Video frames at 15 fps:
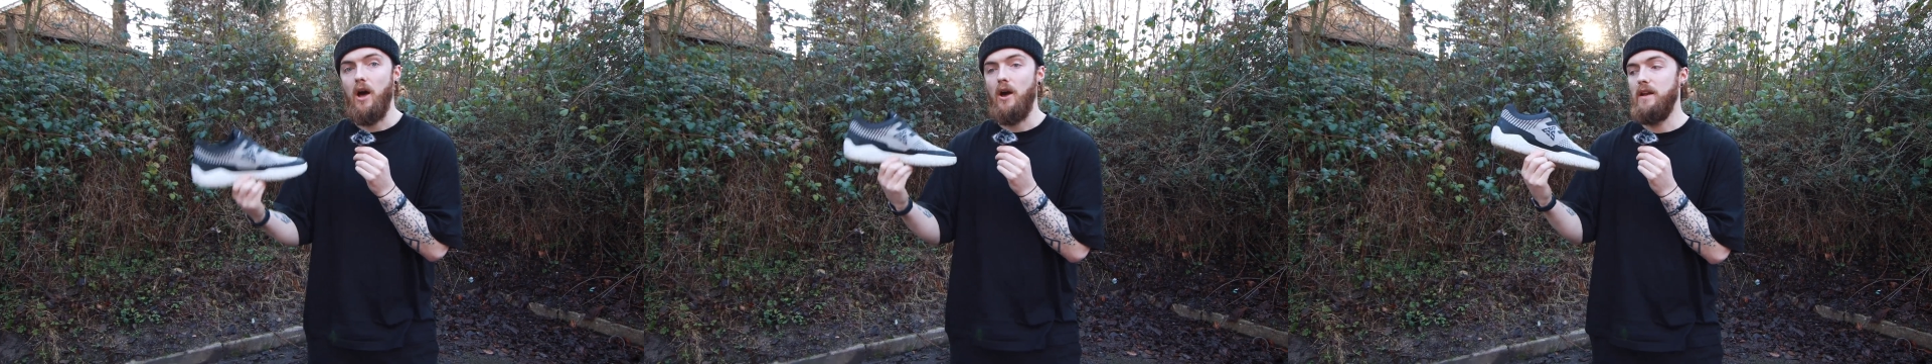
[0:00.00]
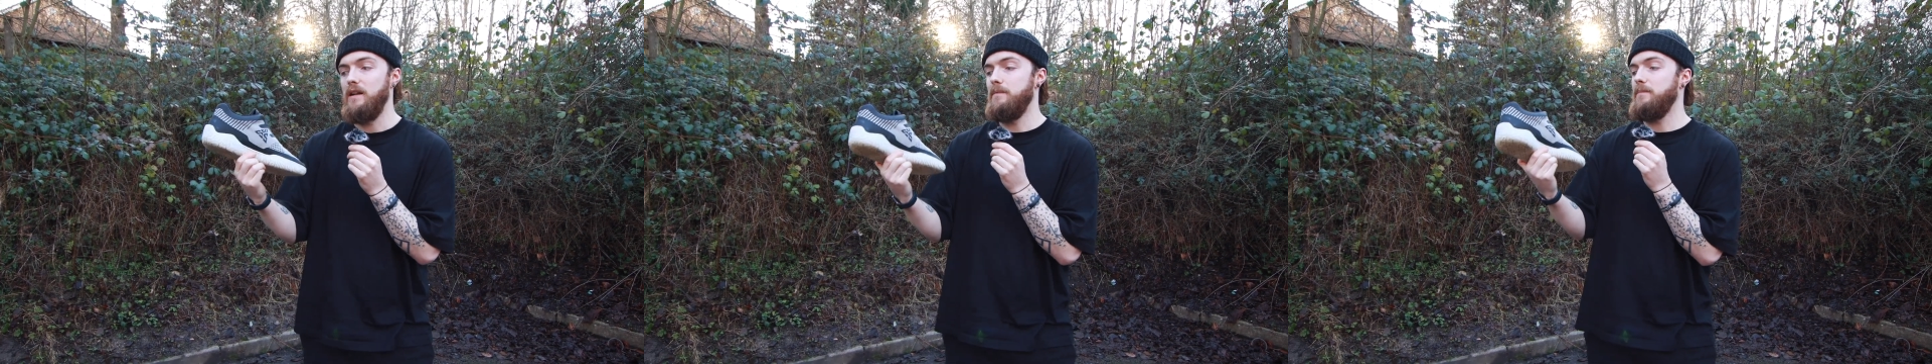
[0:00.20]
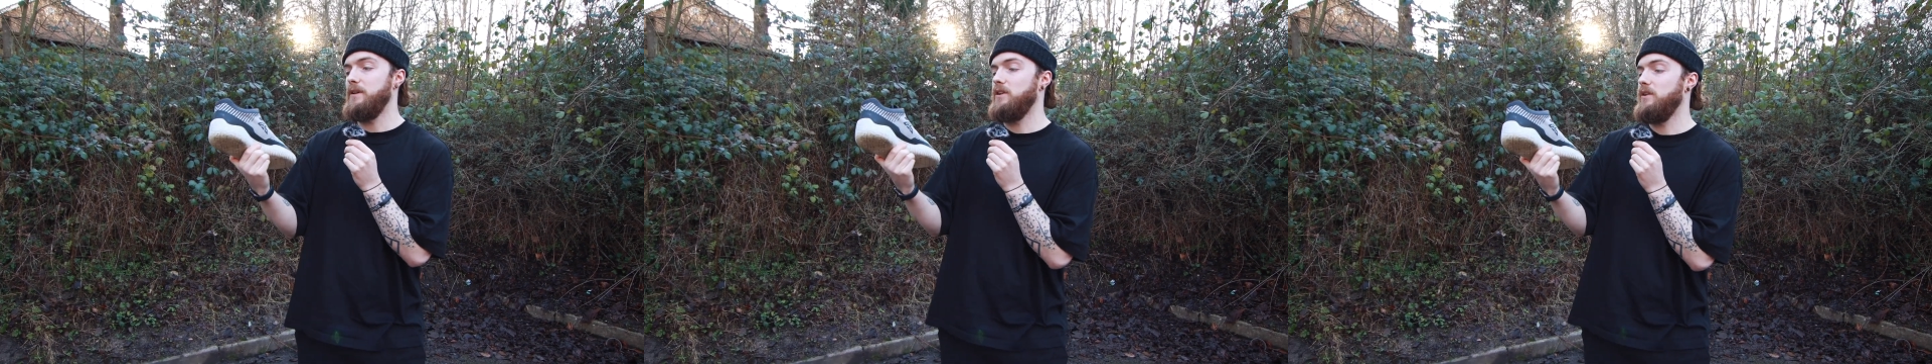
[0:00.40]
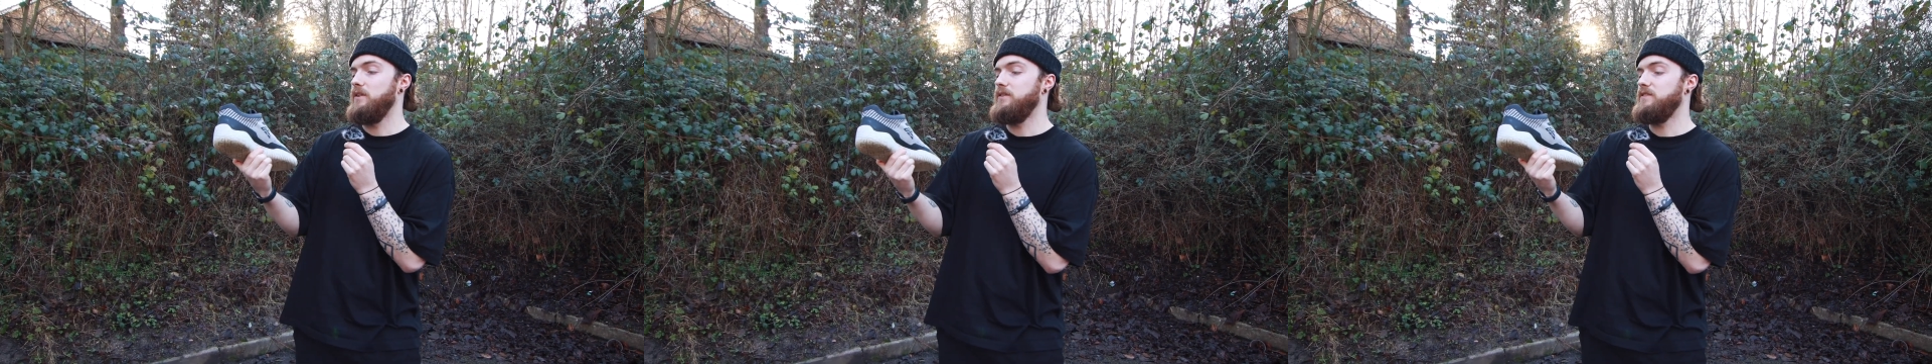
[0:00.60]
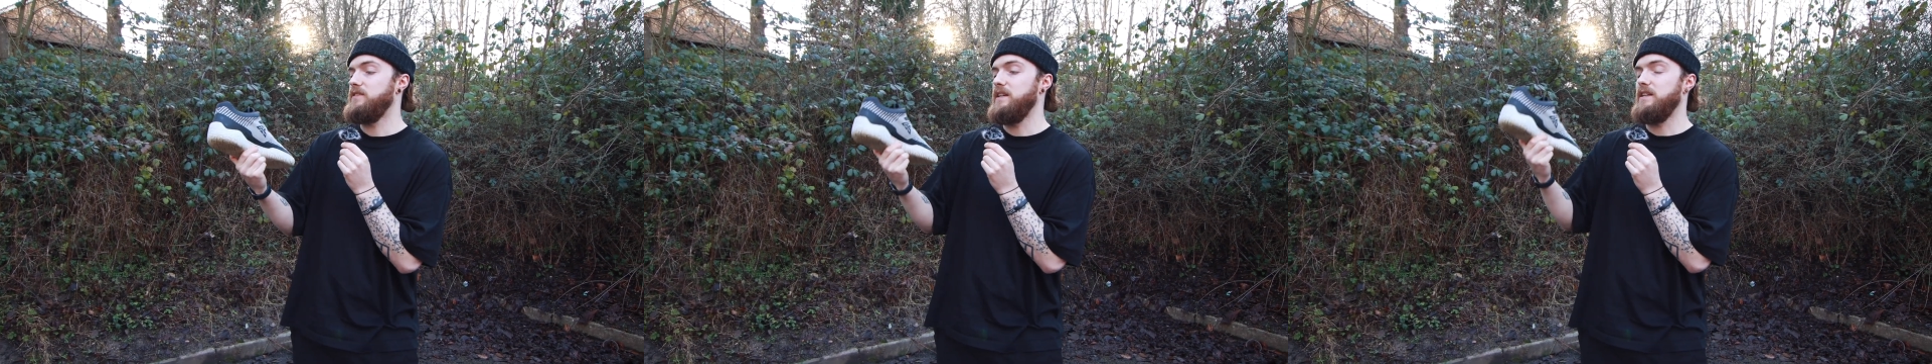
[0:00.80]
only
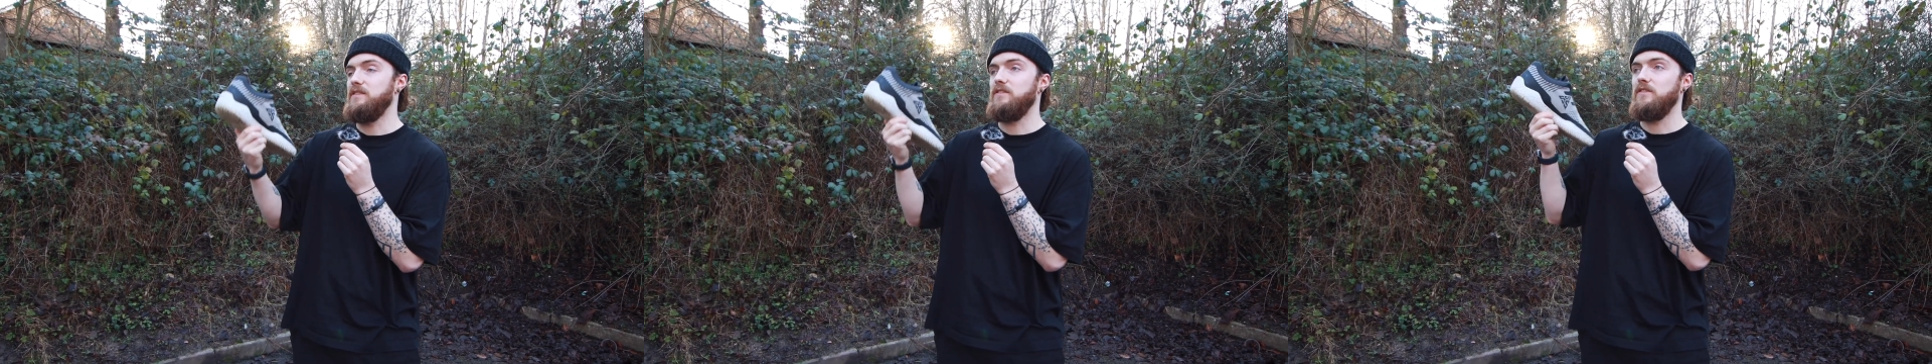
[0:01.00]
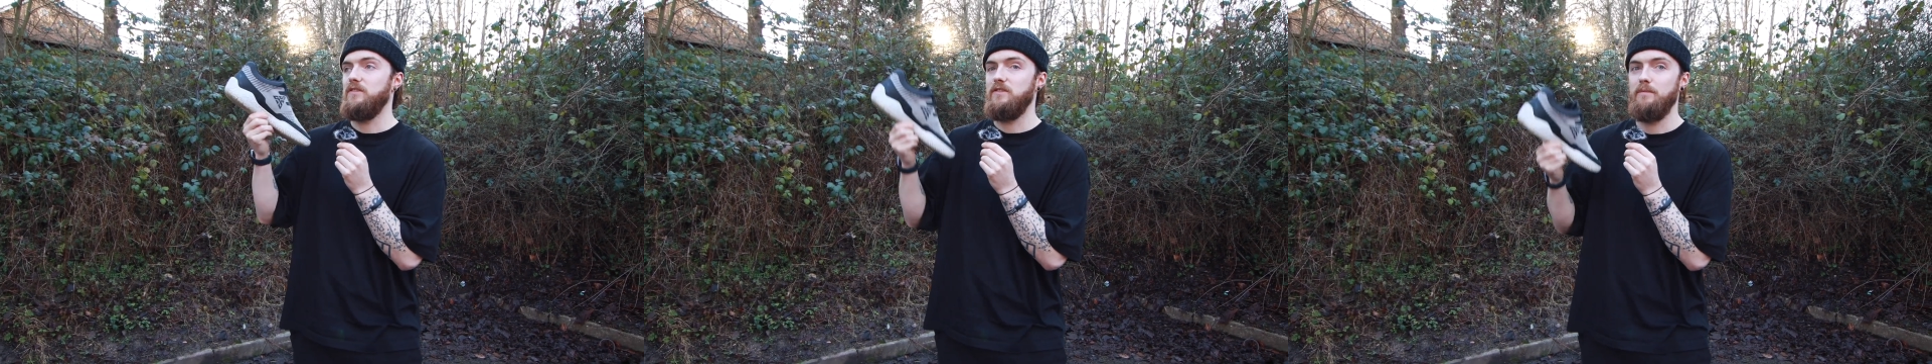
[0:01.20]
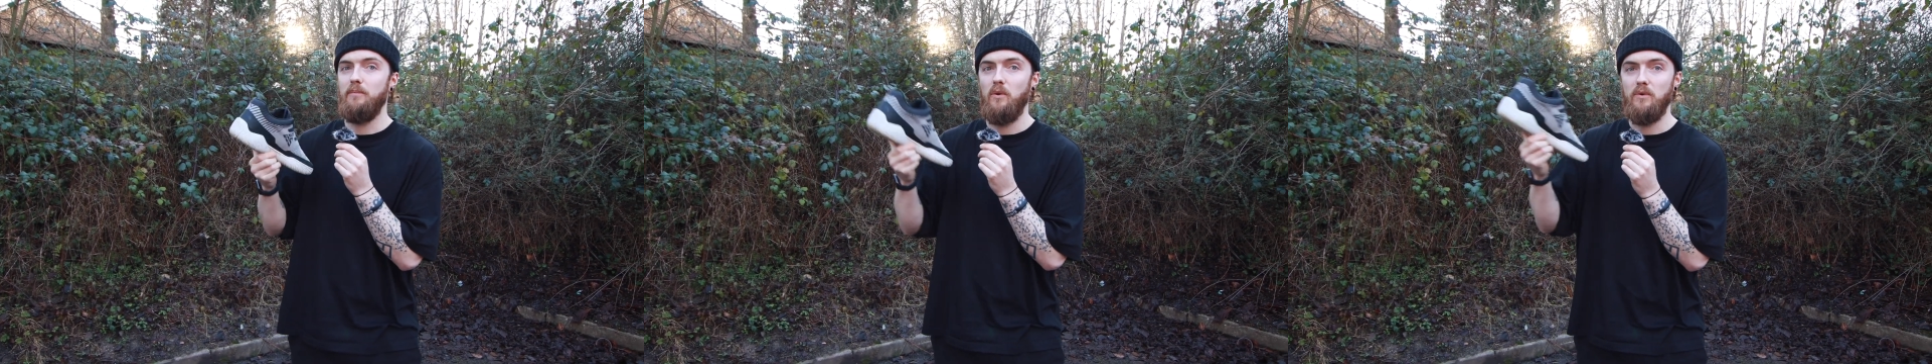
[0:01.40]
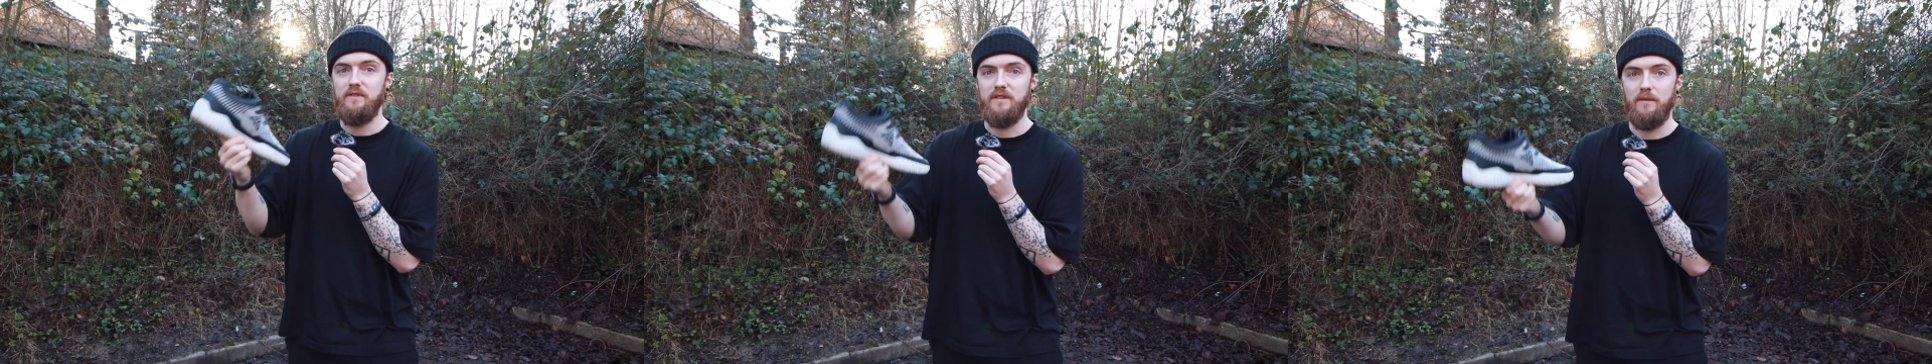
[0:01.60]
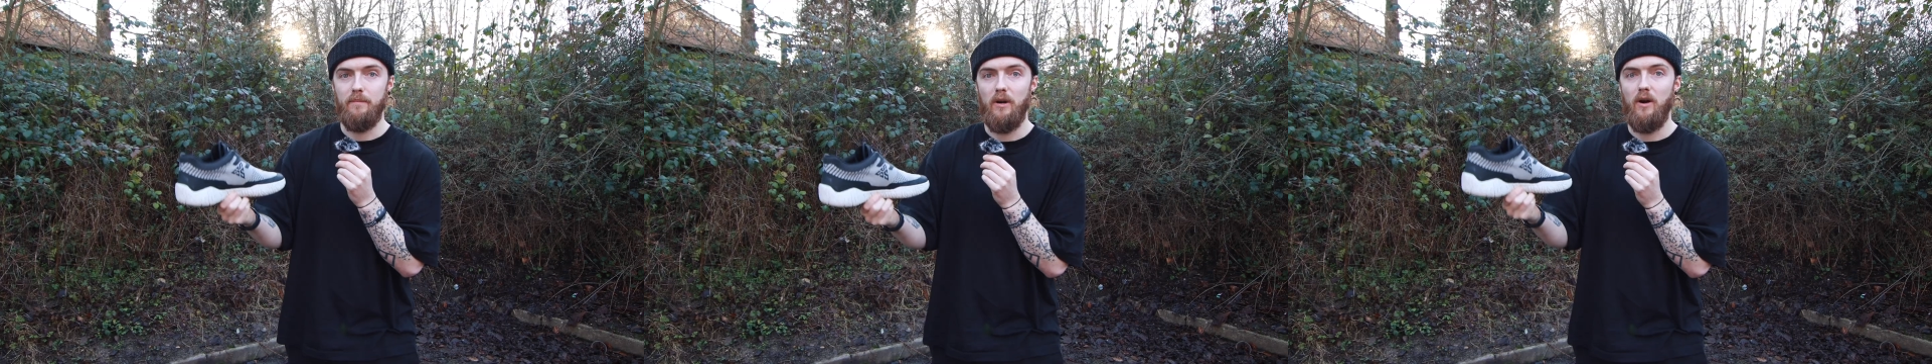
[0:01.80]
because it's
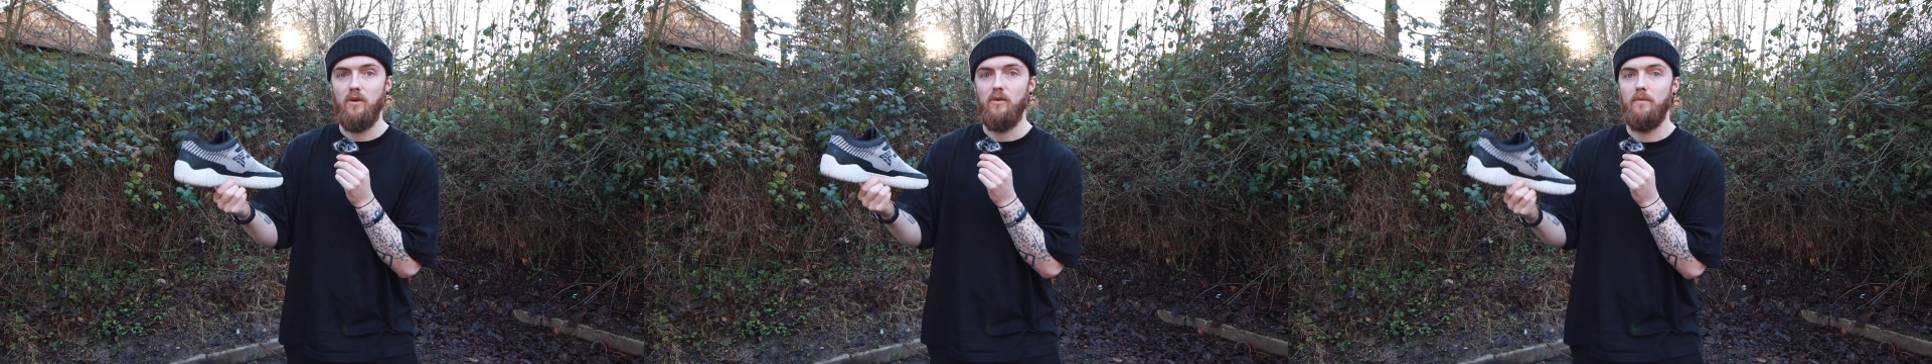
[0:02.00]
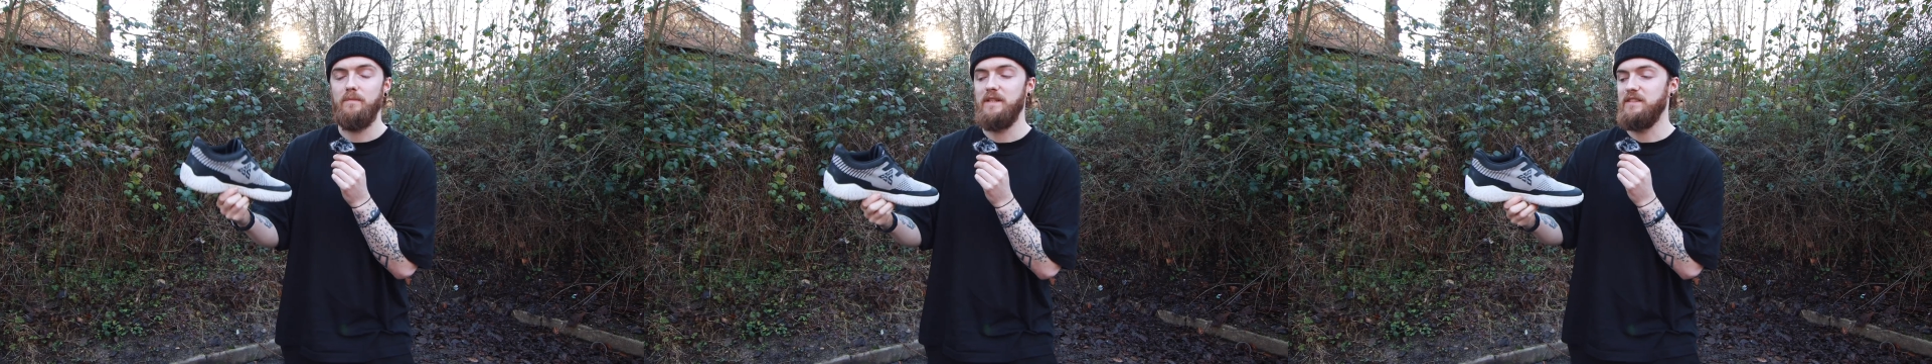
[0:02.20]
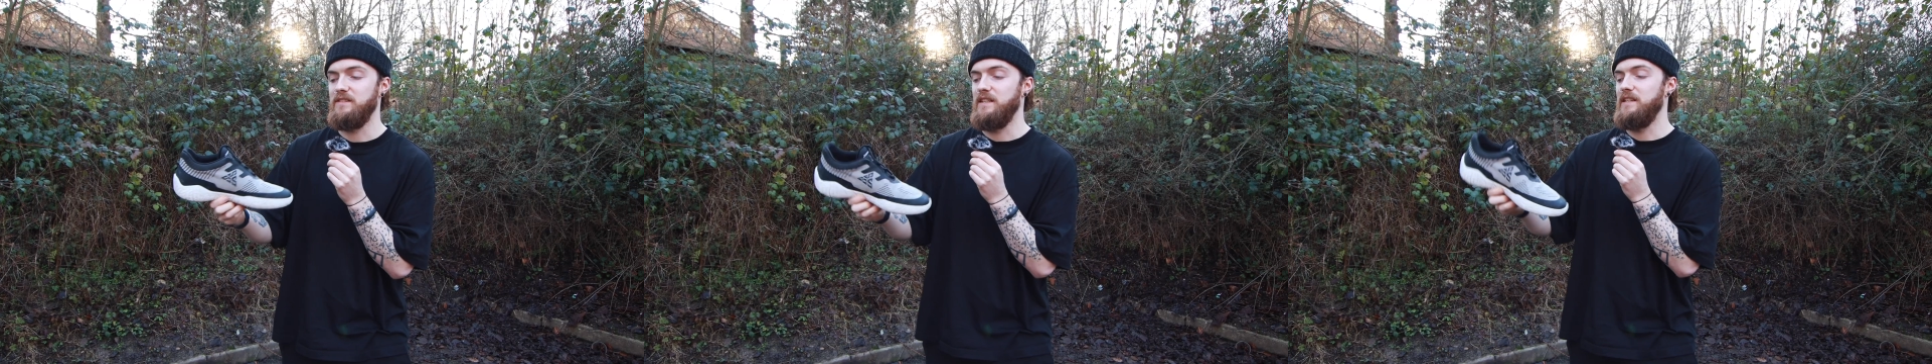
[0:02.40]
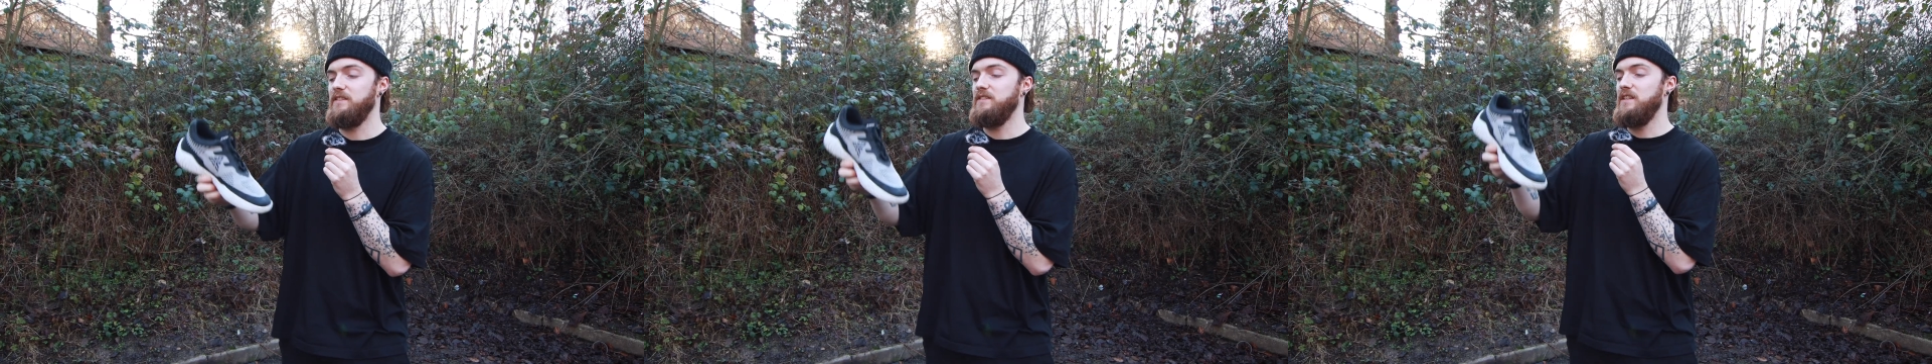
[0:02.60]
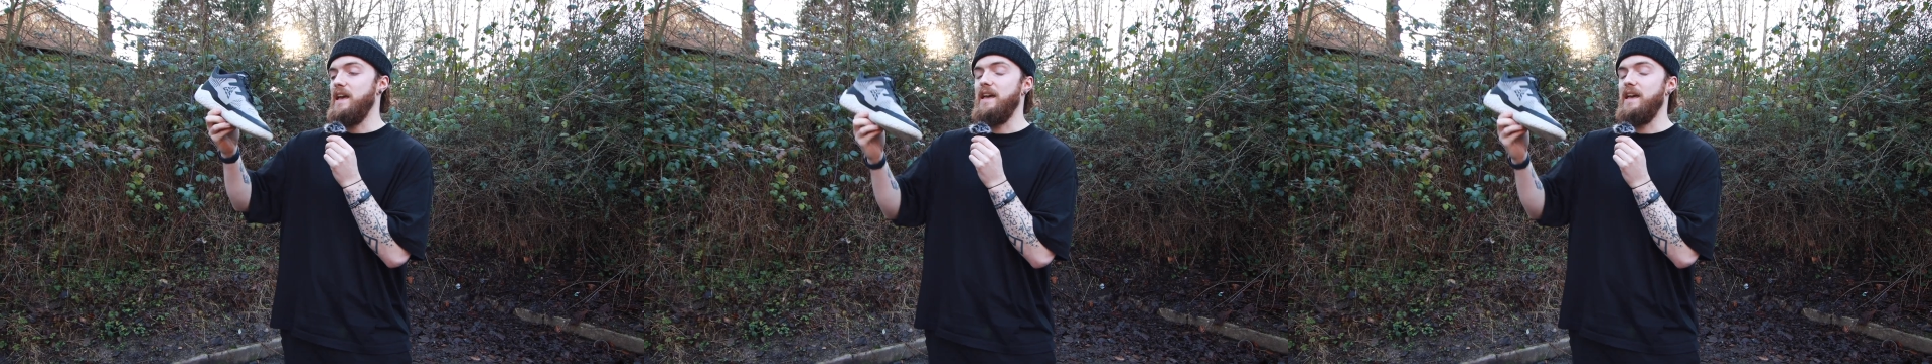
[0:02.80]
supporting a parkour business.